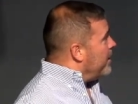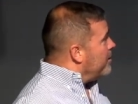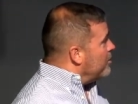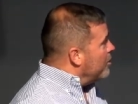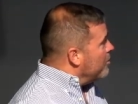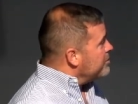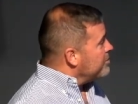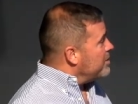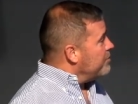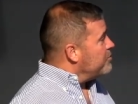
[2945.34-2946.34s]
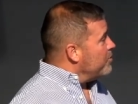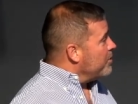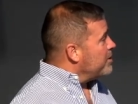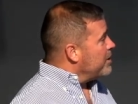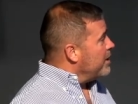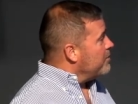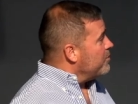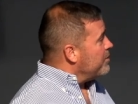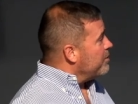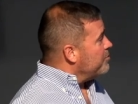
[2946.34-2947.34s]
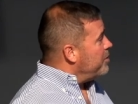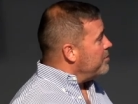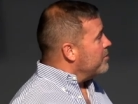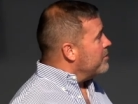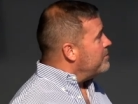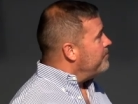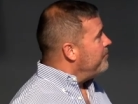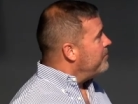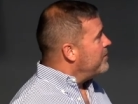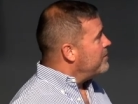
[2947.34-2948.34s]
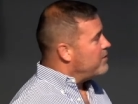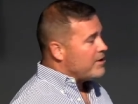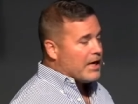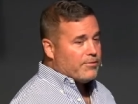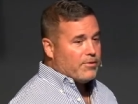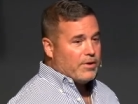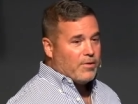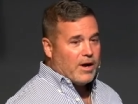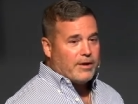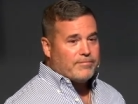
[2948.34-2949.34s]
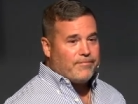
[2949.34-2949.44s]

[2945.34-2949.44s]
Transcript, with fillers: You know, and sometimes we work together with other people to get what we want.